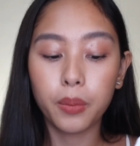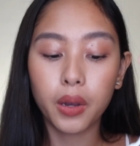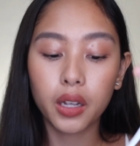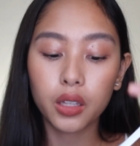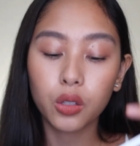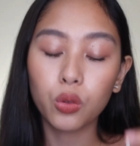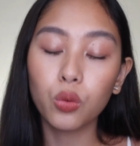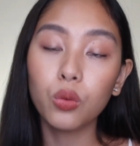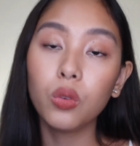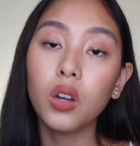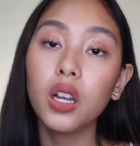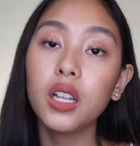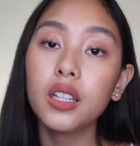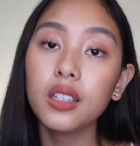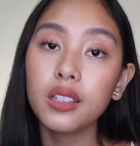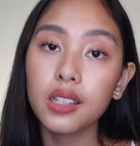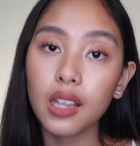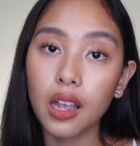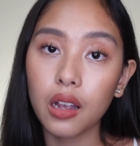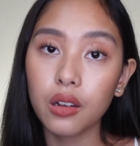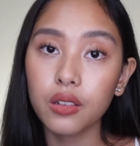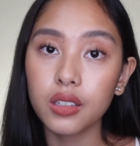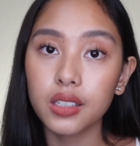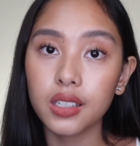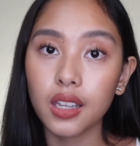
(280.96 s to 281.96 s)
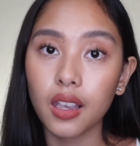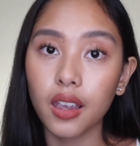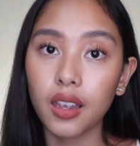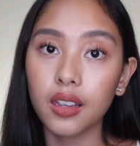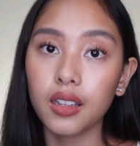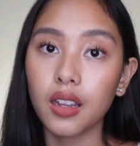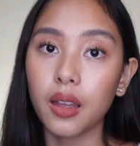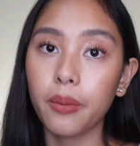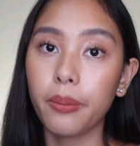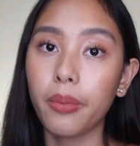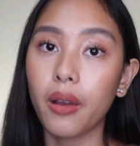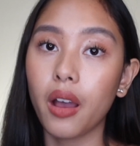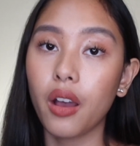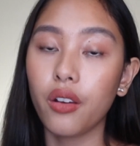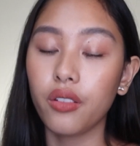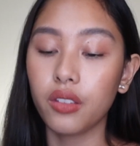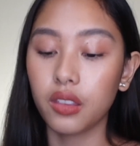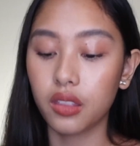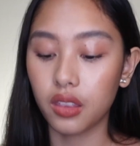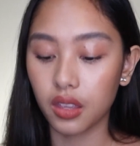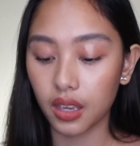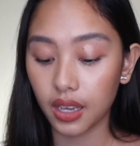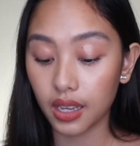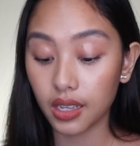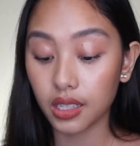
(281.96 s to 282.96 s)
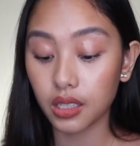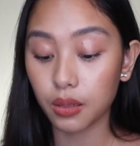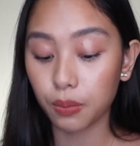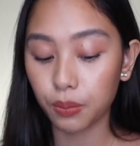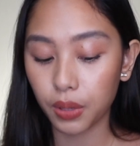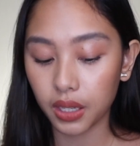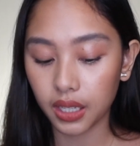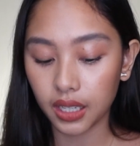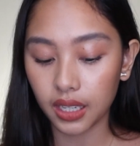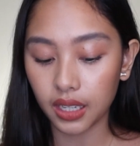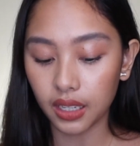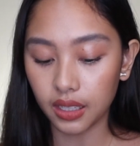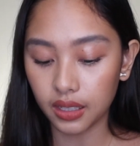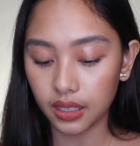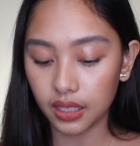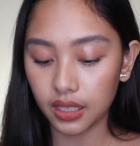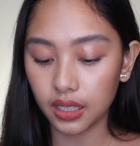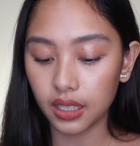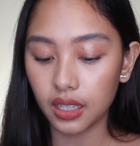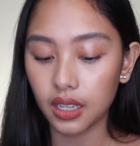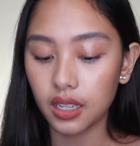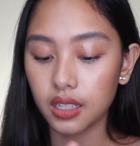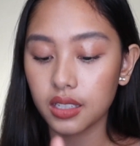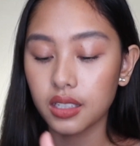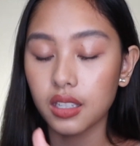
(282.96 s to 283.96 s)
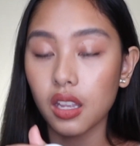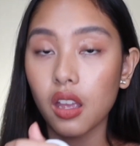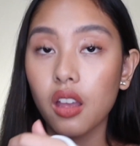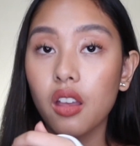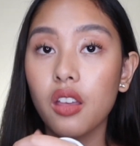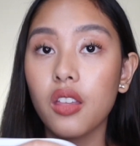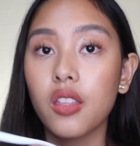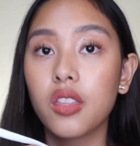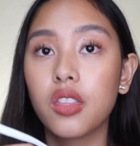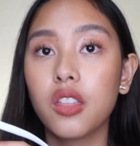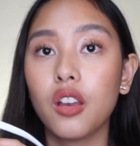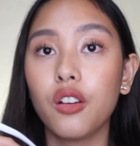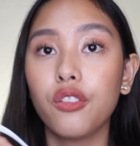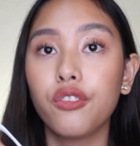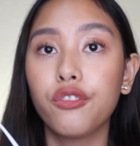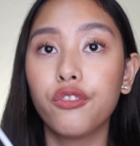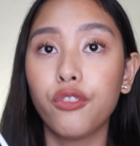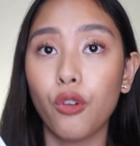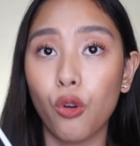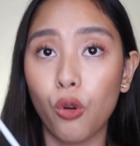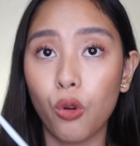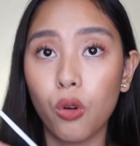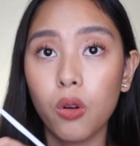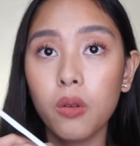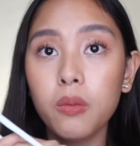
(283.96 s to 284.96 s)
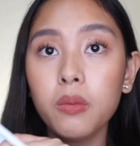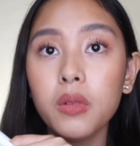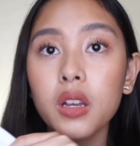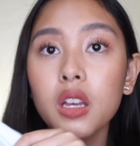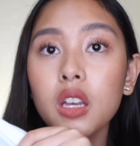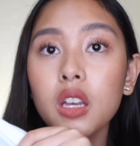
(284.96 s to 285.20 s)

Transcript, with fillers: But one downside about this bikini is the foam.